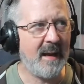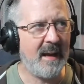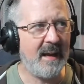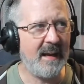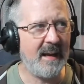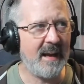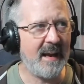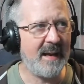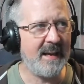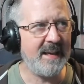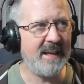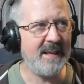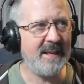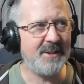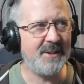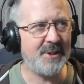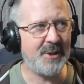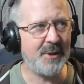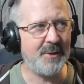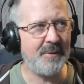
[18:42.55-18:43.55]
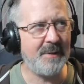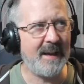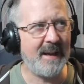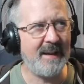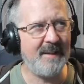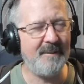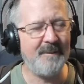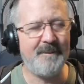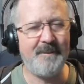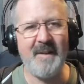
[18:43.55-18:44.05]
I I need to
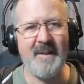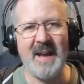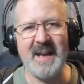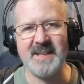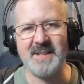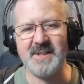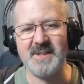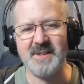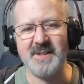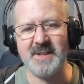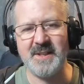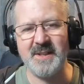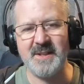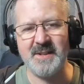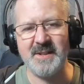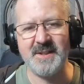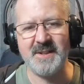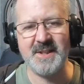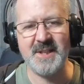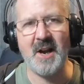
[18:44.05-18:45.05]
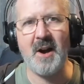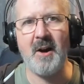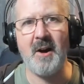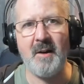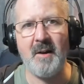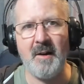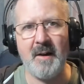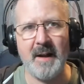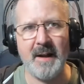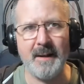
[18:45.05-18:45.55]
invest
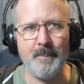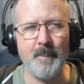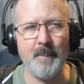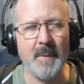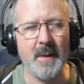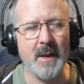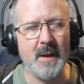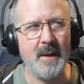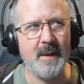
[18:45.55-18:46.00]
time